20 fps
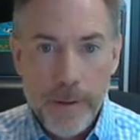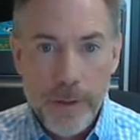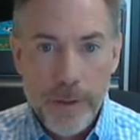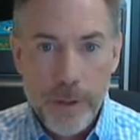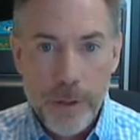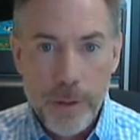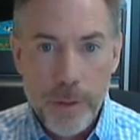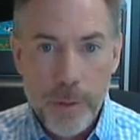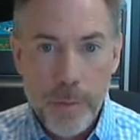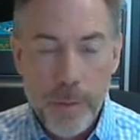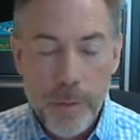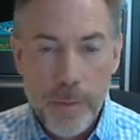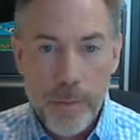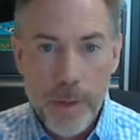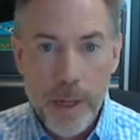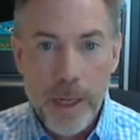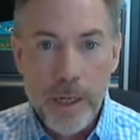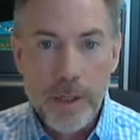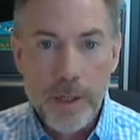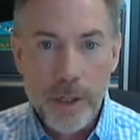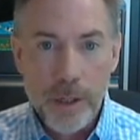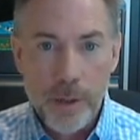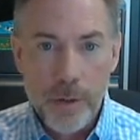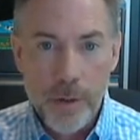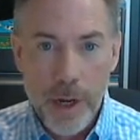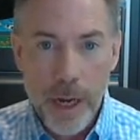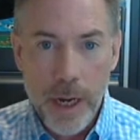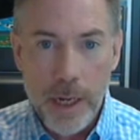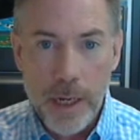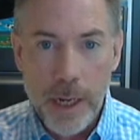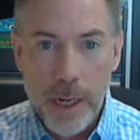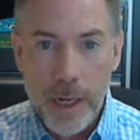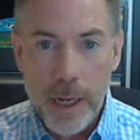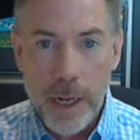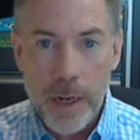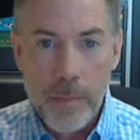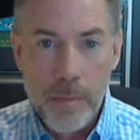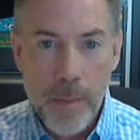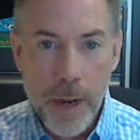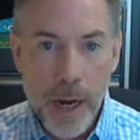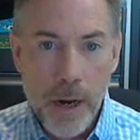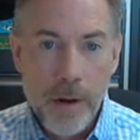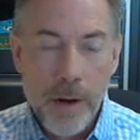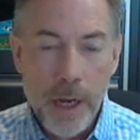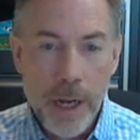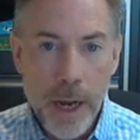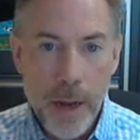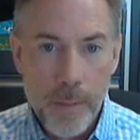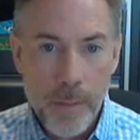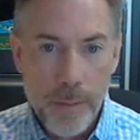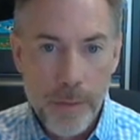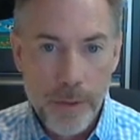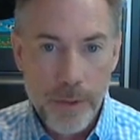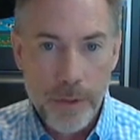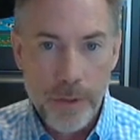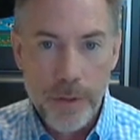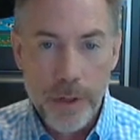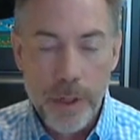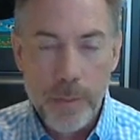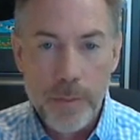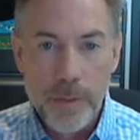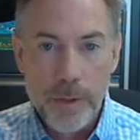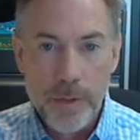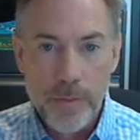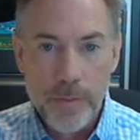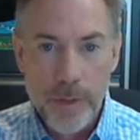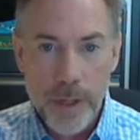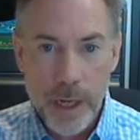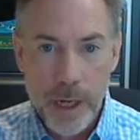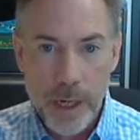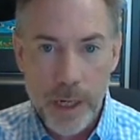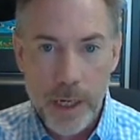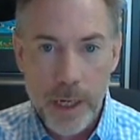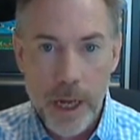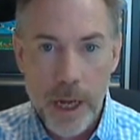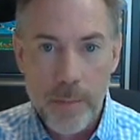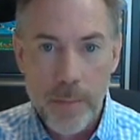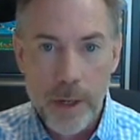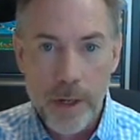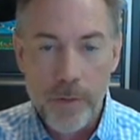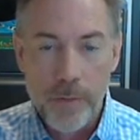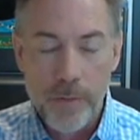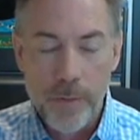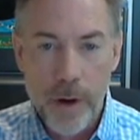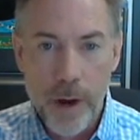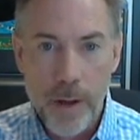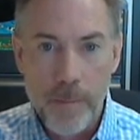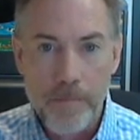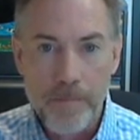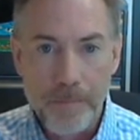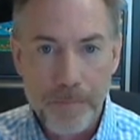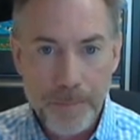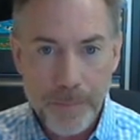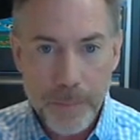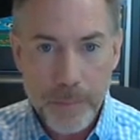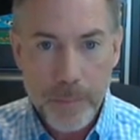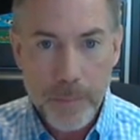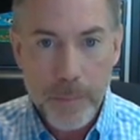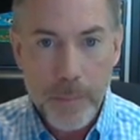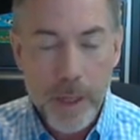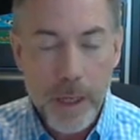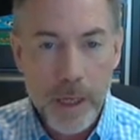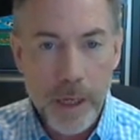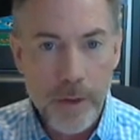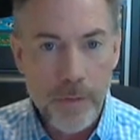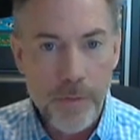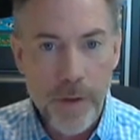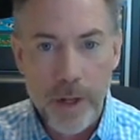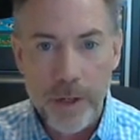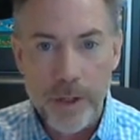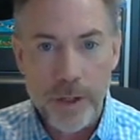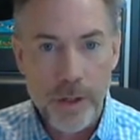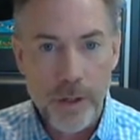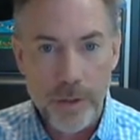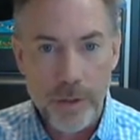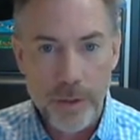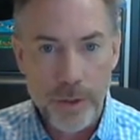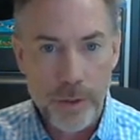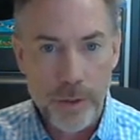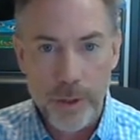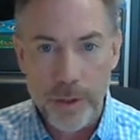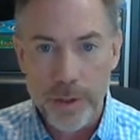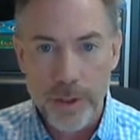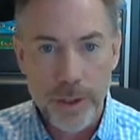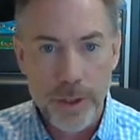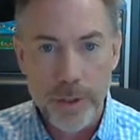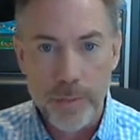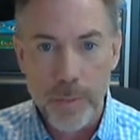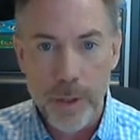to integrate and marry up the streams of data coming from conventional sources,